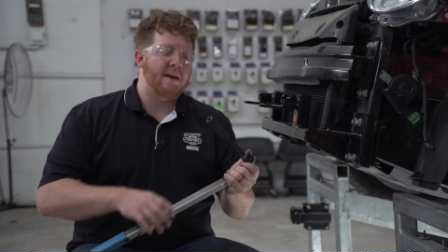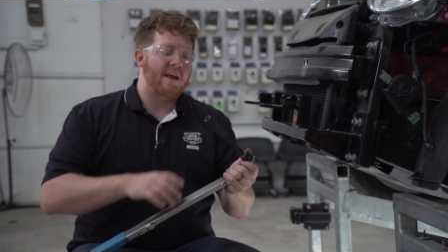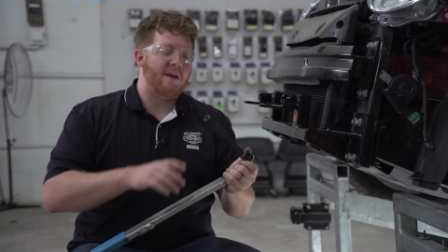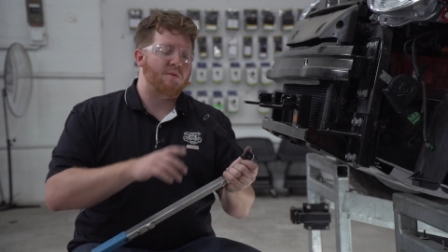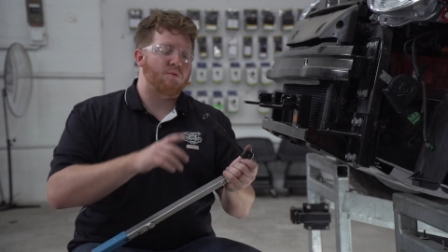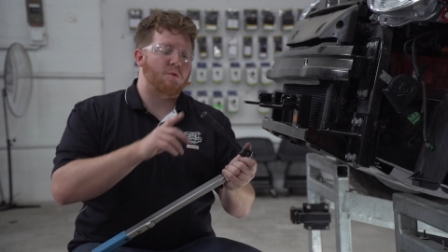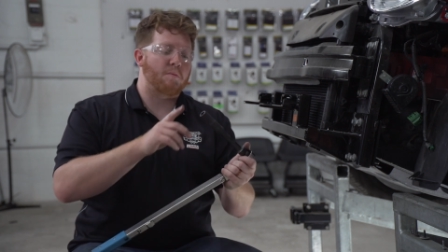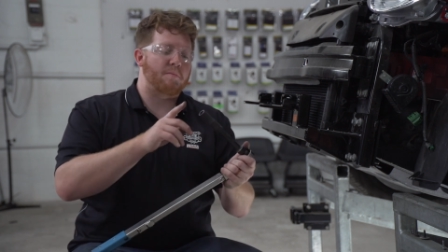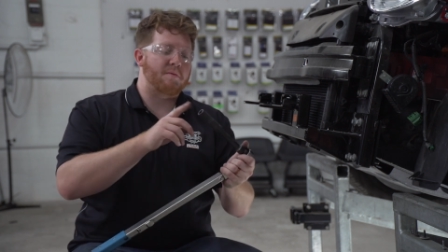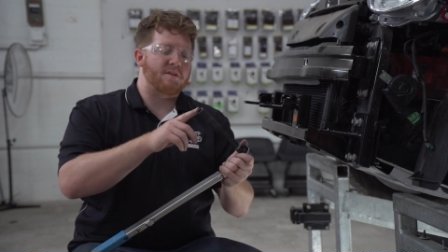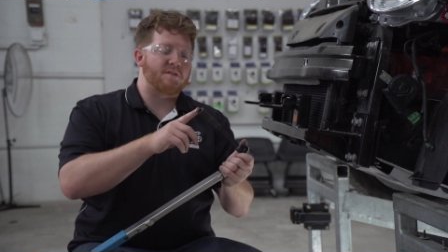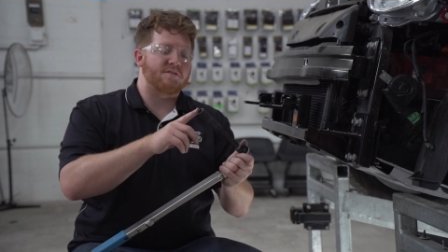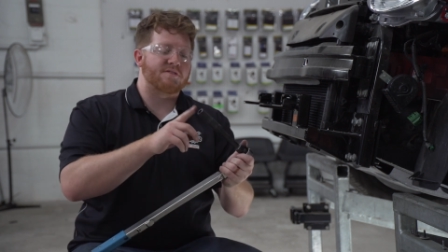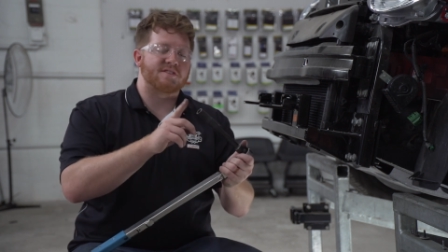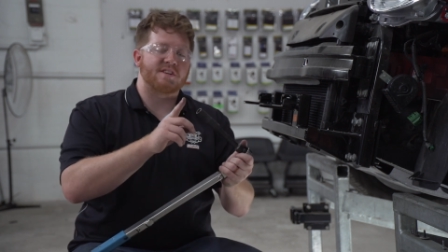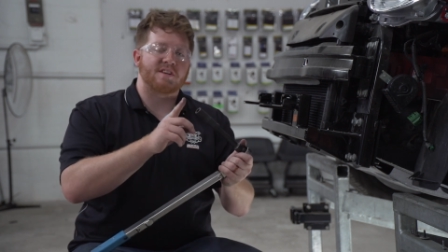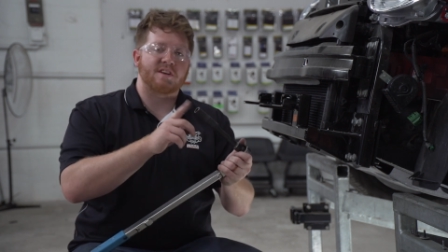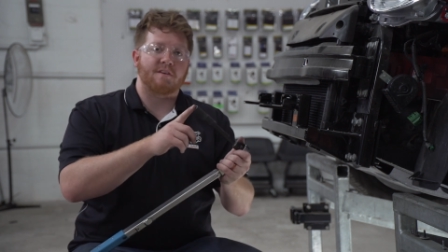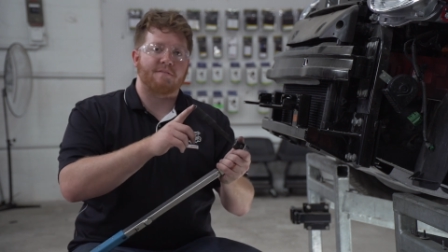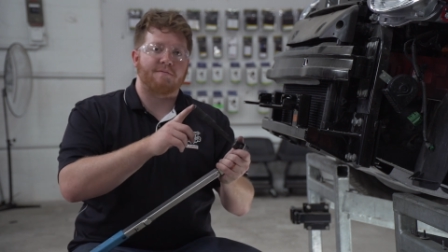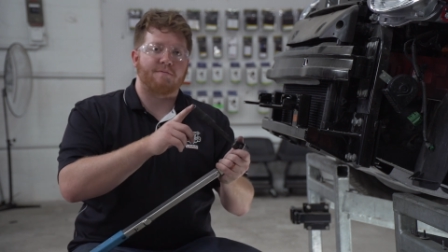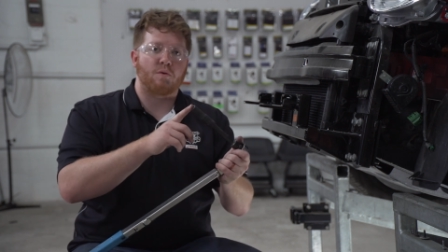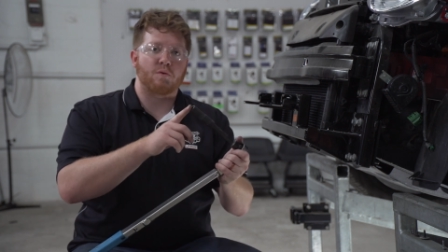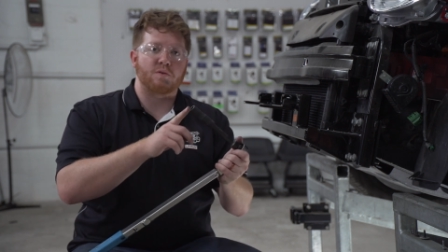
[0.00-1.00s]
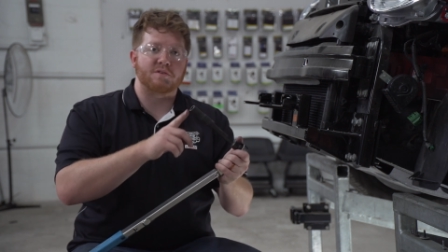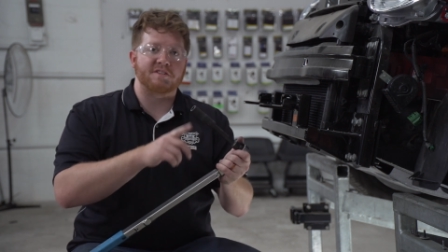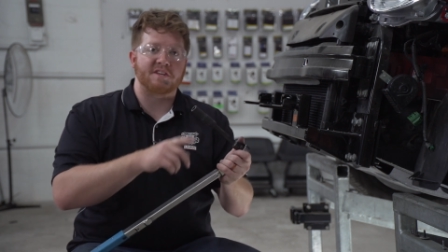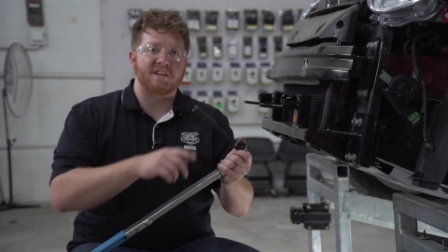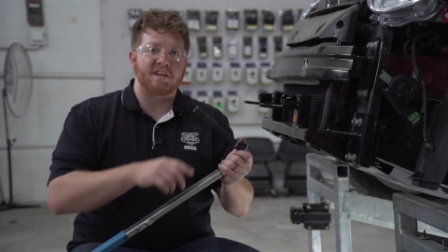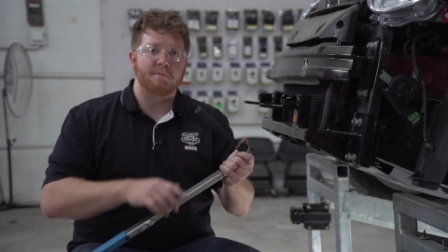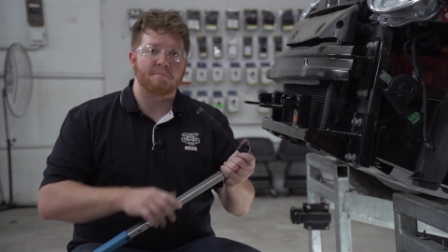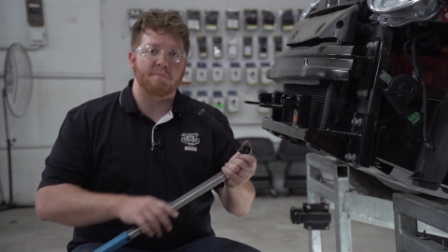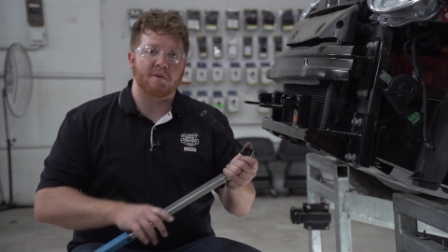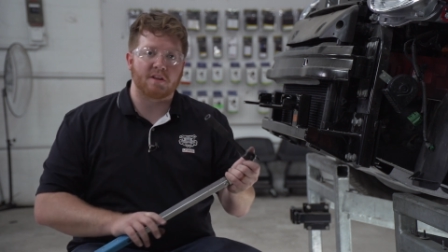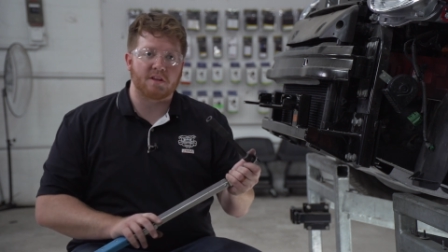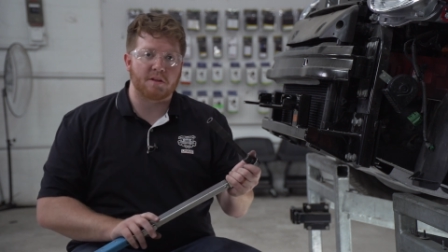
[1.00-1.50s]
and we'll be using a
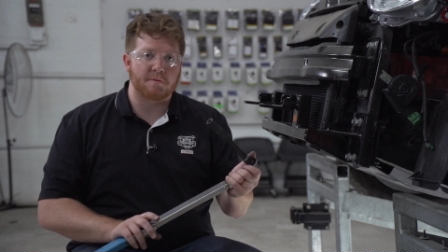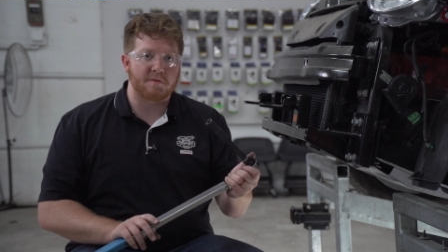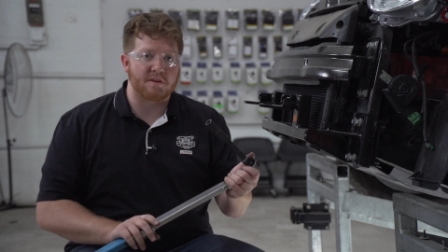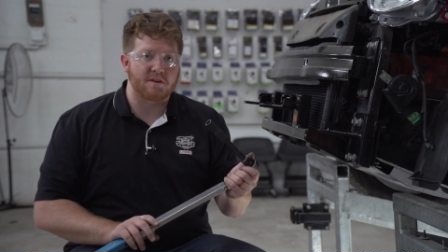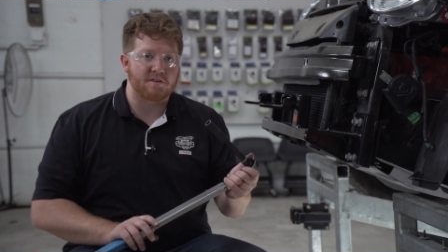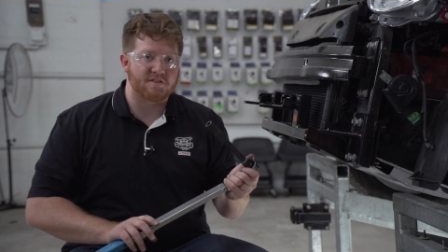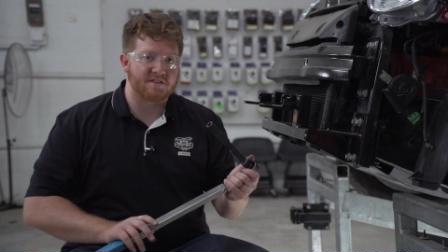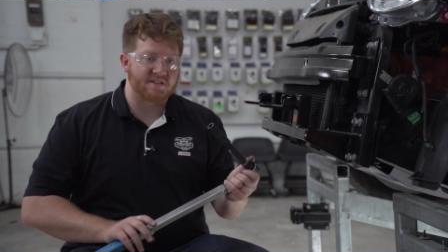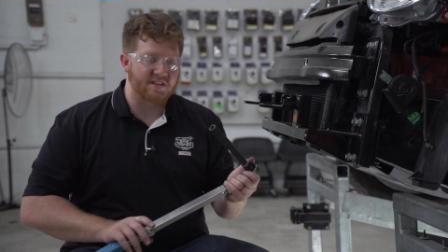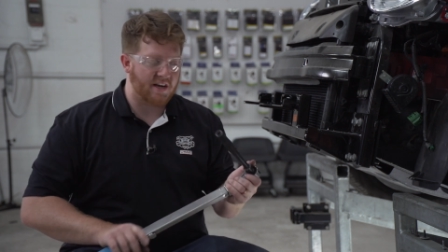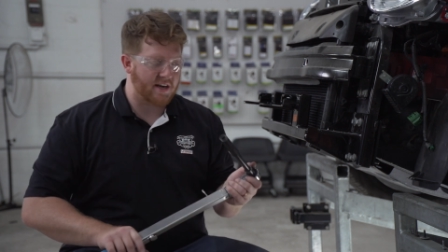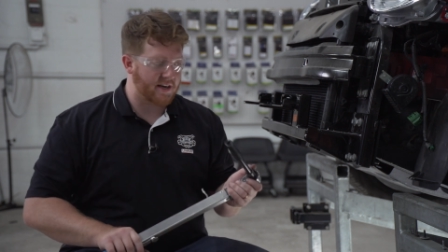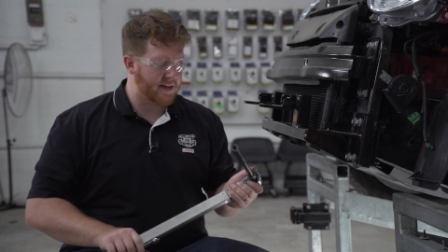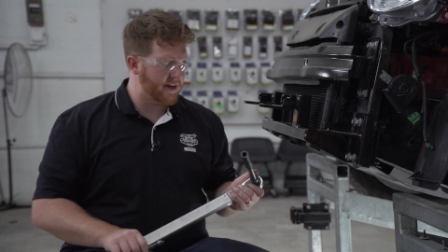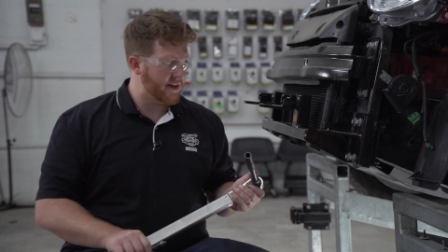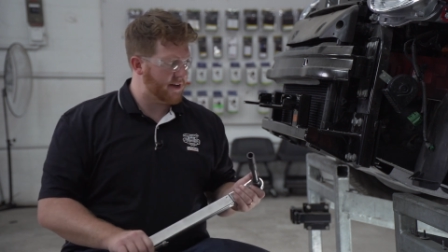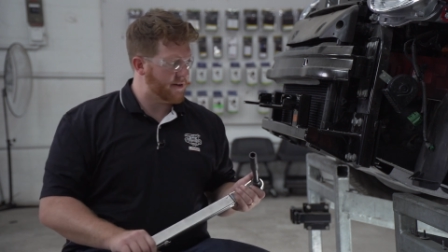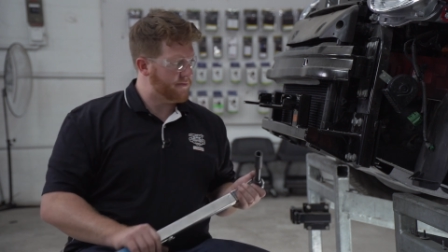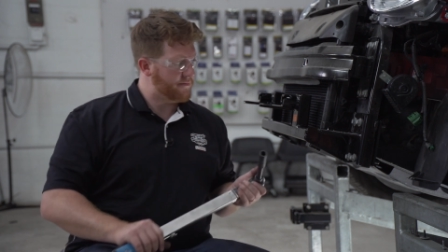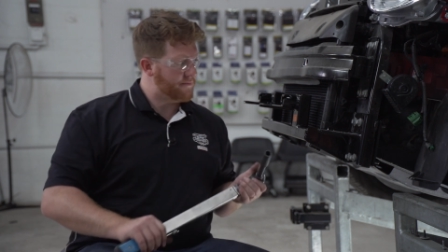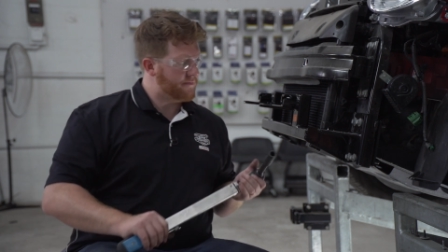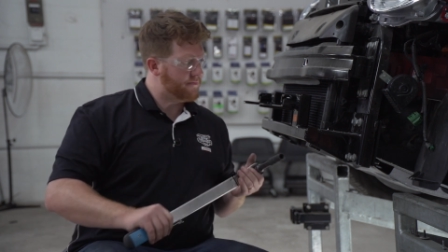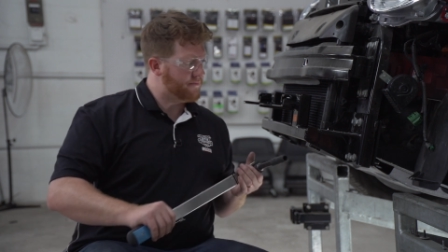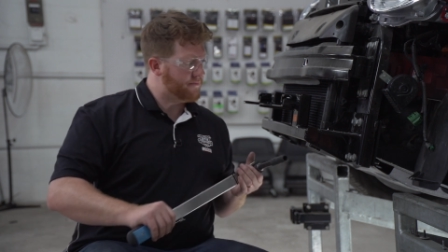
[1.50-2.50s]
14mm socket.